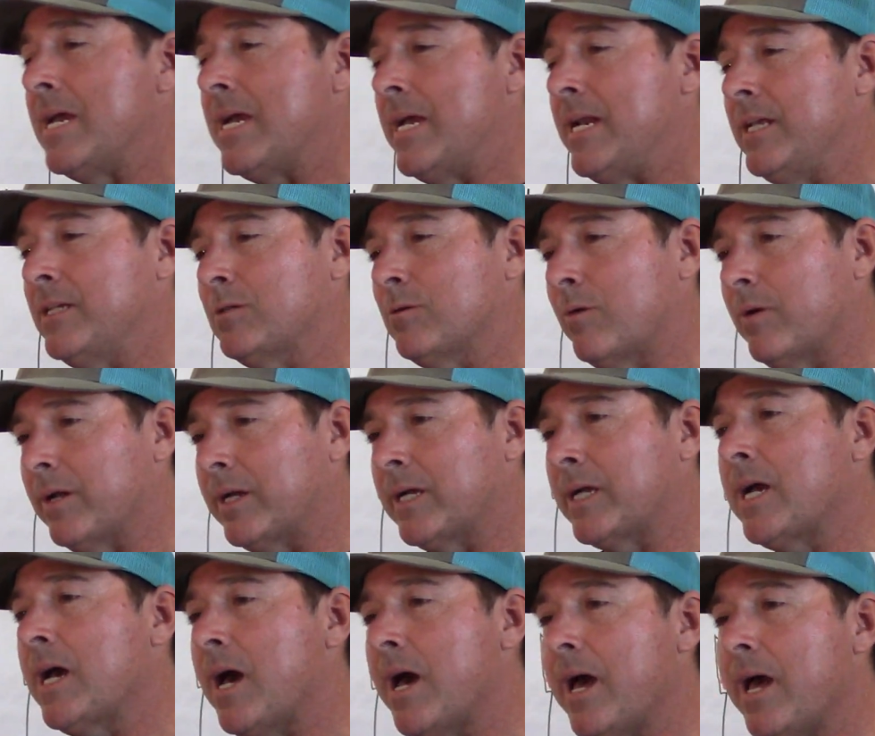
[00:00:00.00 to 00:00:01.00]
any sort of
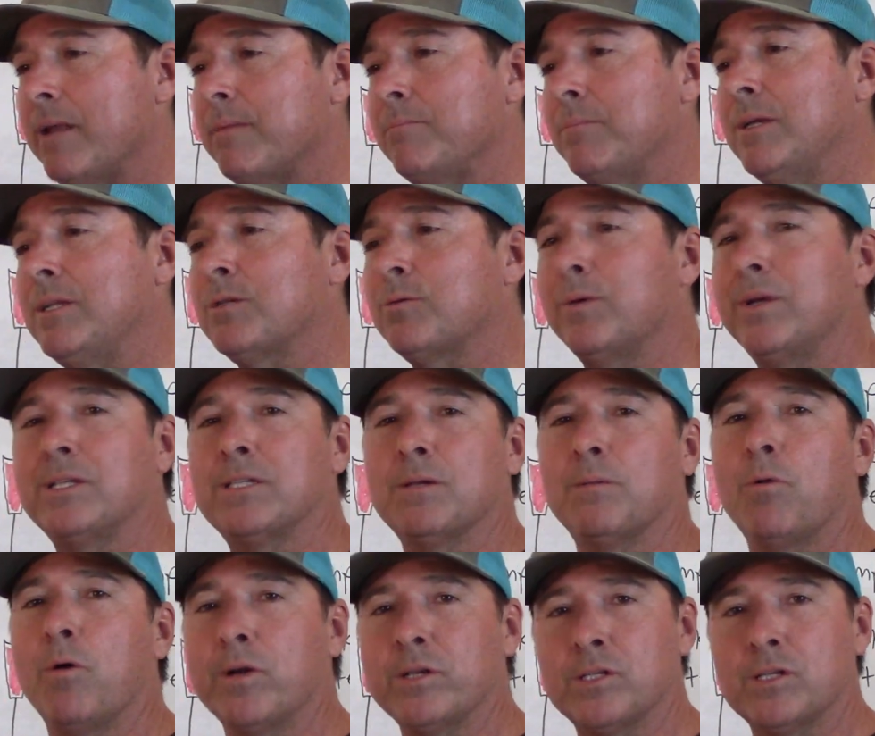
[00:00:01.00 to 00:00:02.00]
cut between
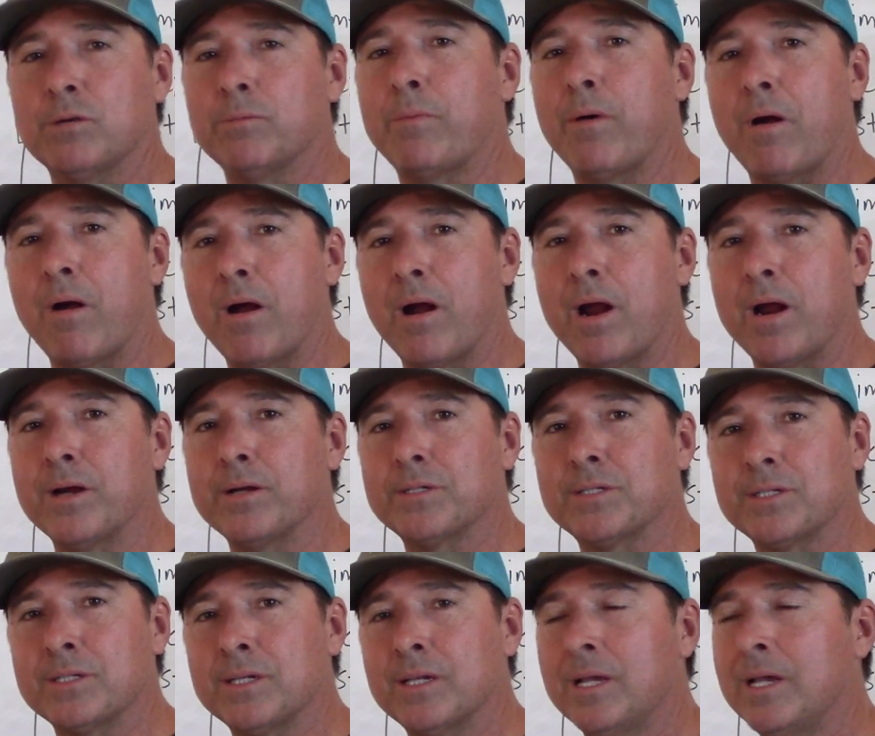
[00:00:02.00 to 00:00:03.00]
some oyster
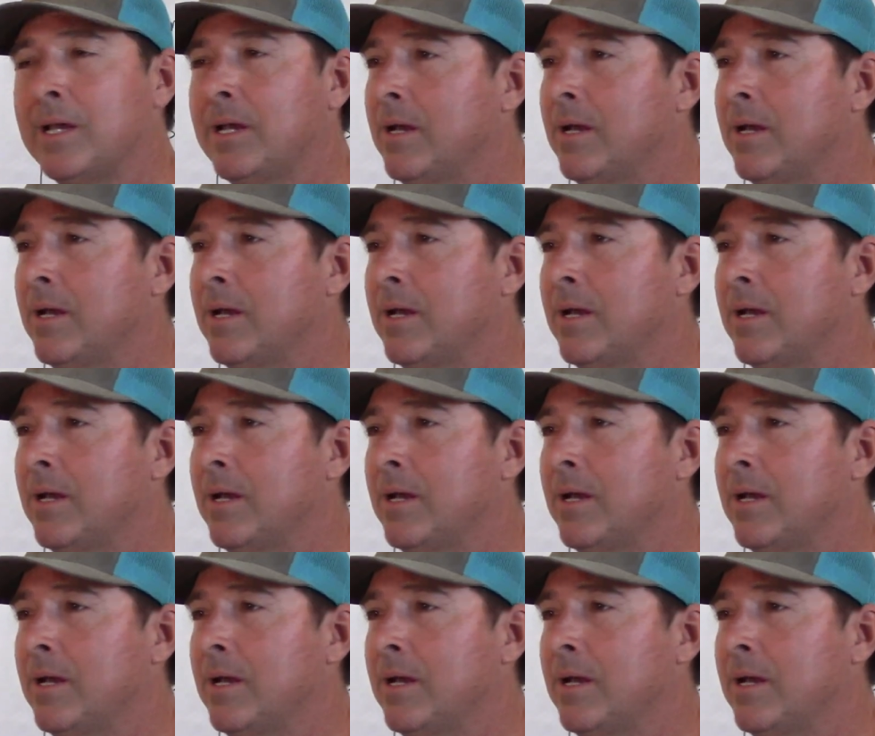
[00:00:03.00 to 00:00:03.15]
bars